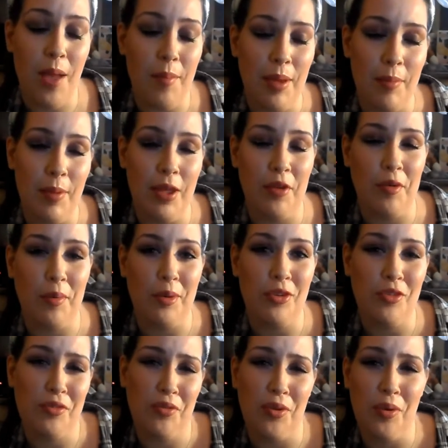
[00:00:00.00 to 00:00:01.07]
I might be in
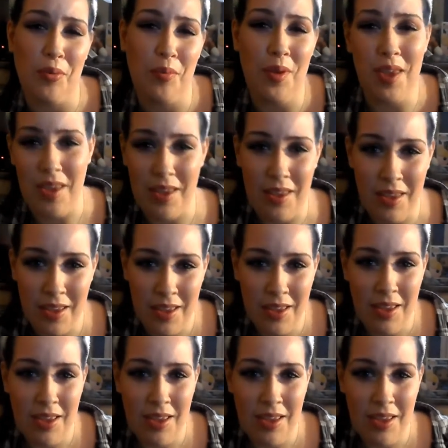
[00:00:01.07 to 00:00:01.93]
remission for a week.